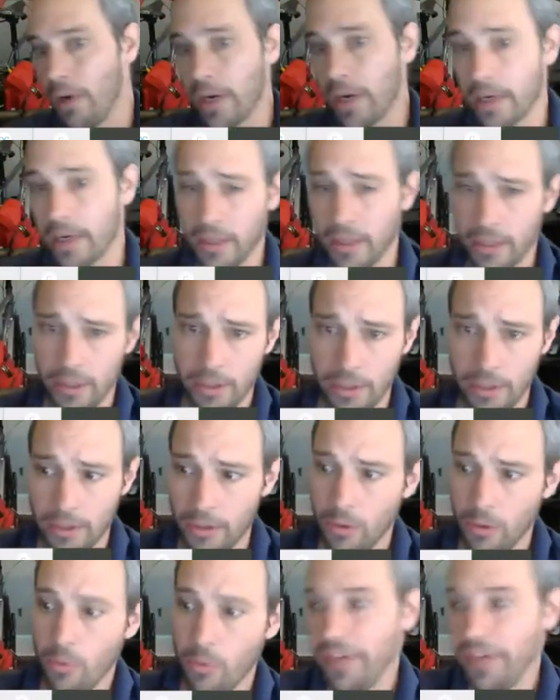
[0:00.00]
water.
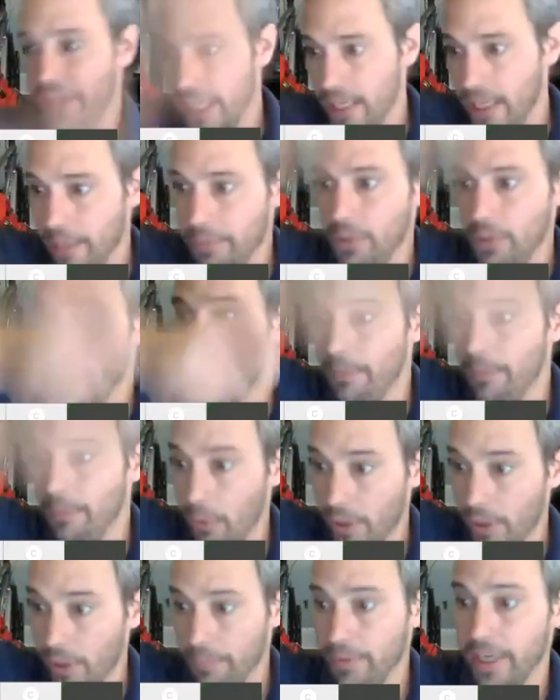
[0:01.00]
We have to get up to the
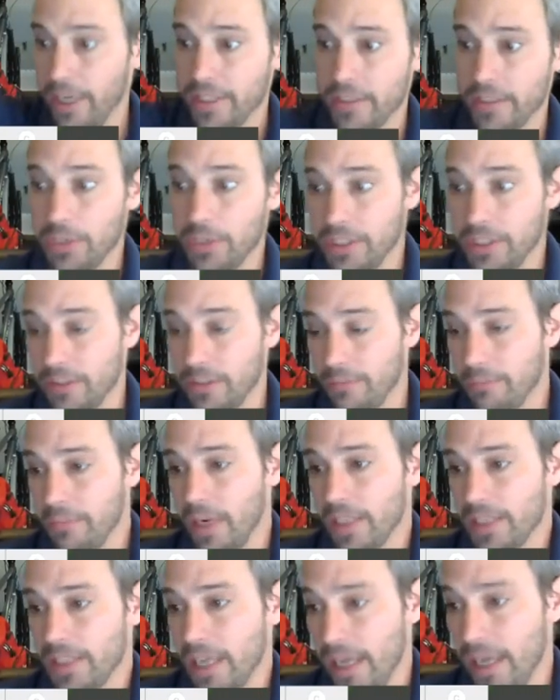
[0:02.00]
boiler pressure, which is
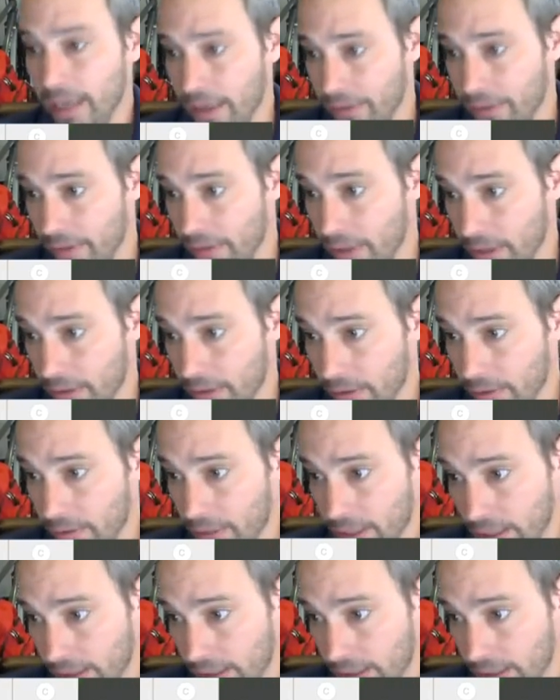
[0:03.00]
much higher than the